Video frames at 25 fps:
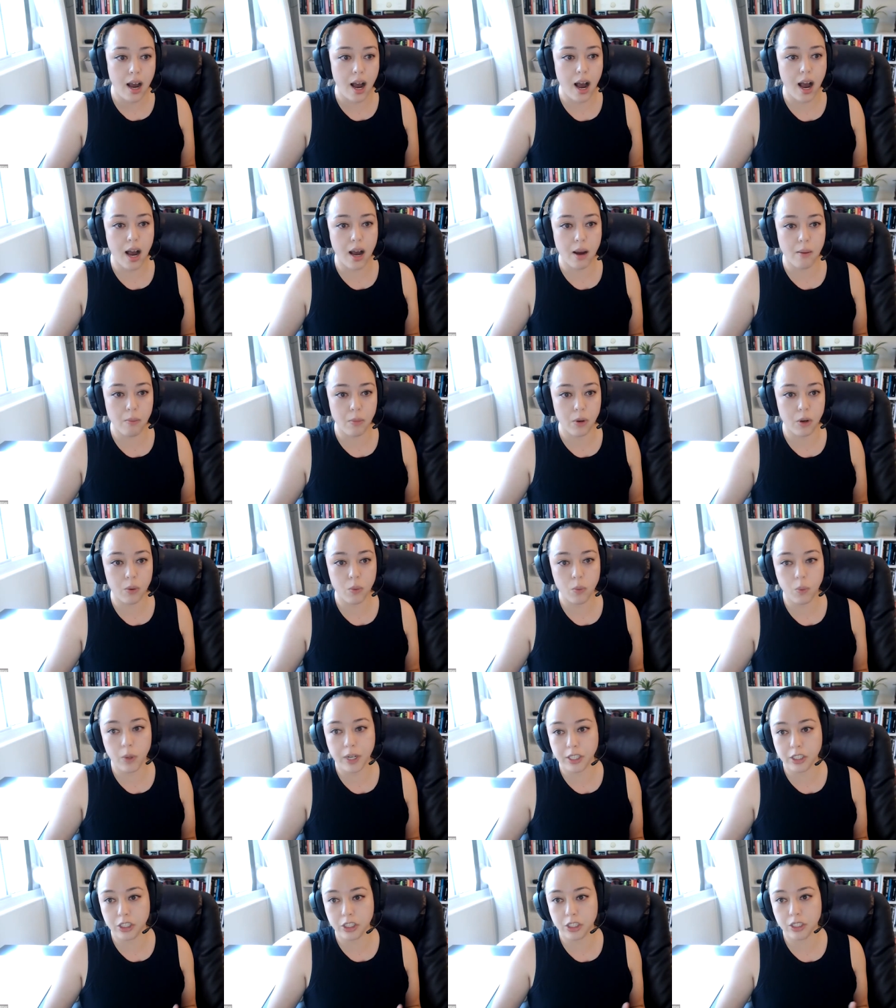um,
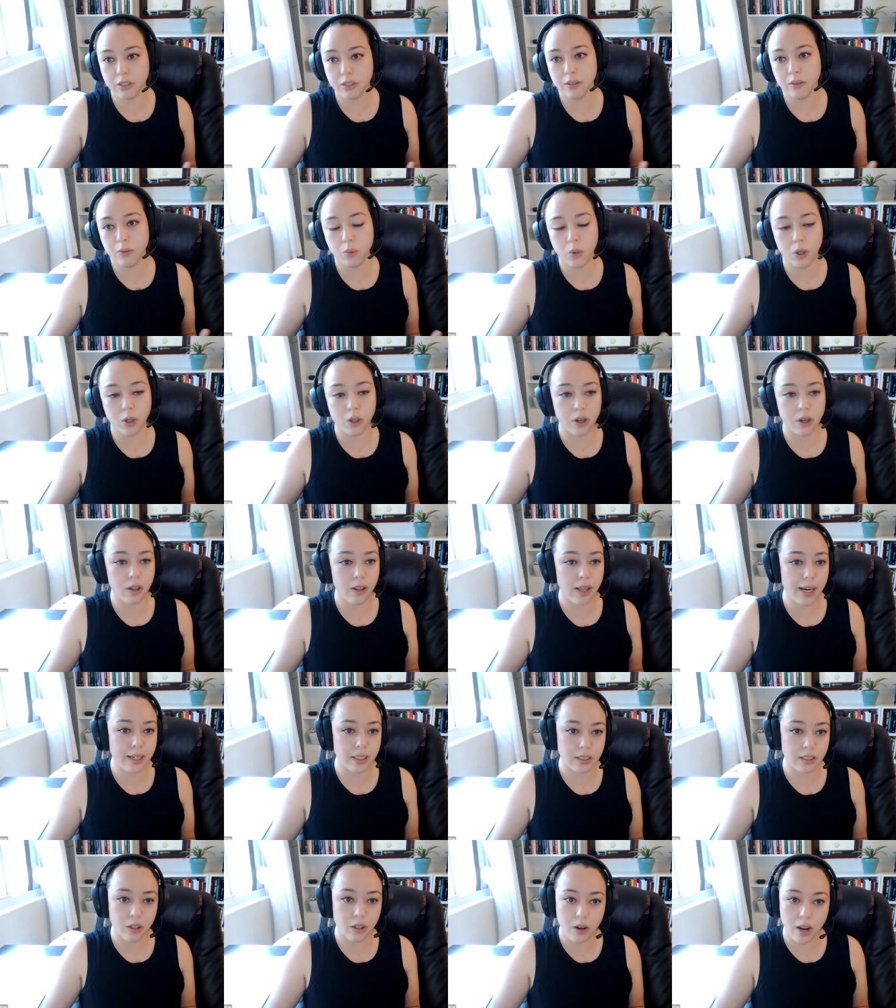which will
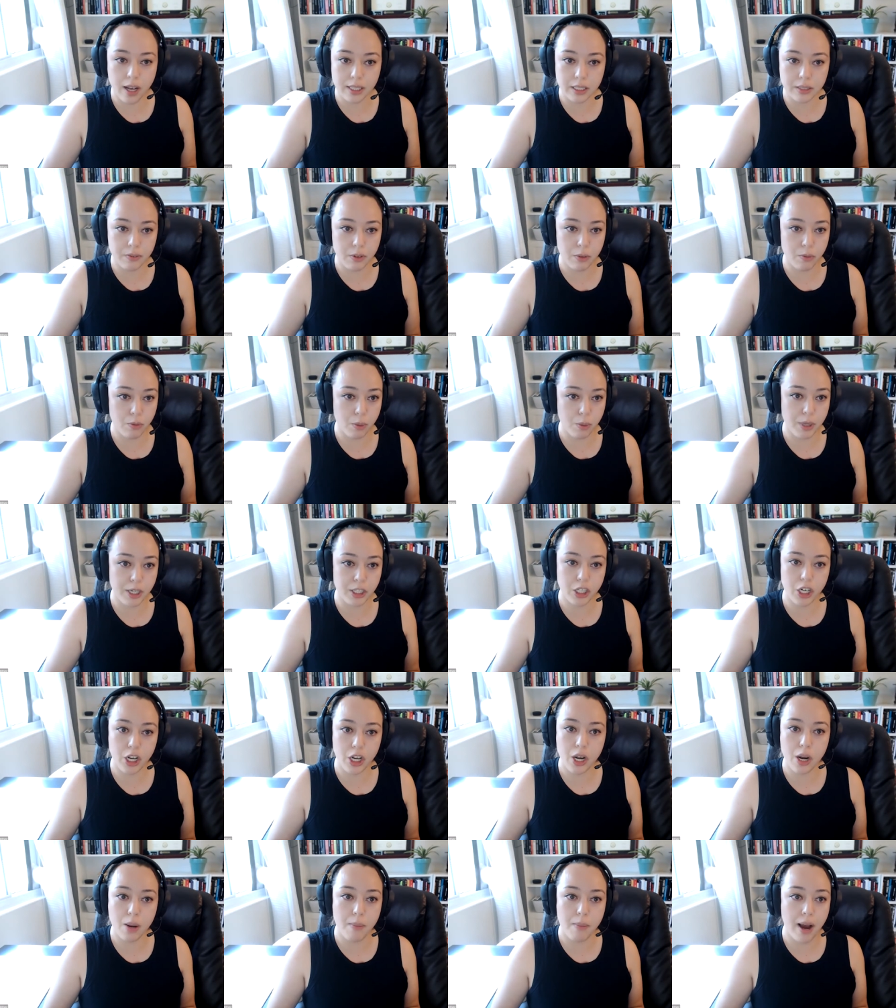collect all kinds of
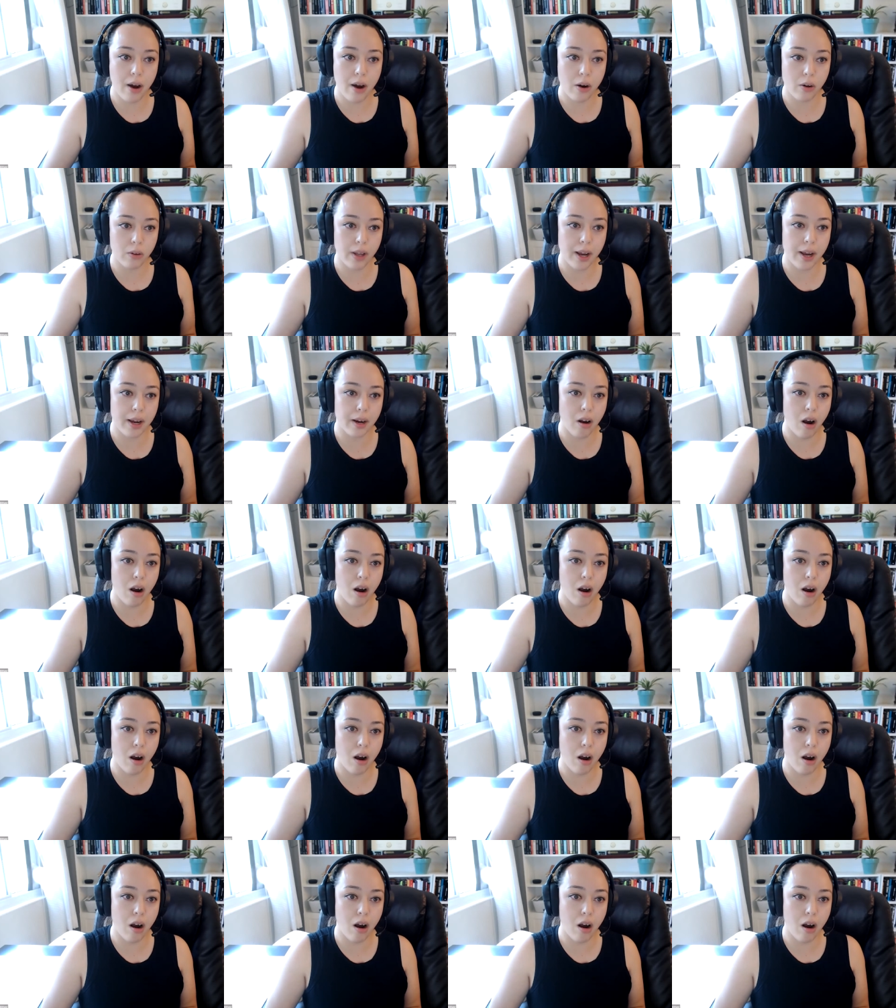information about like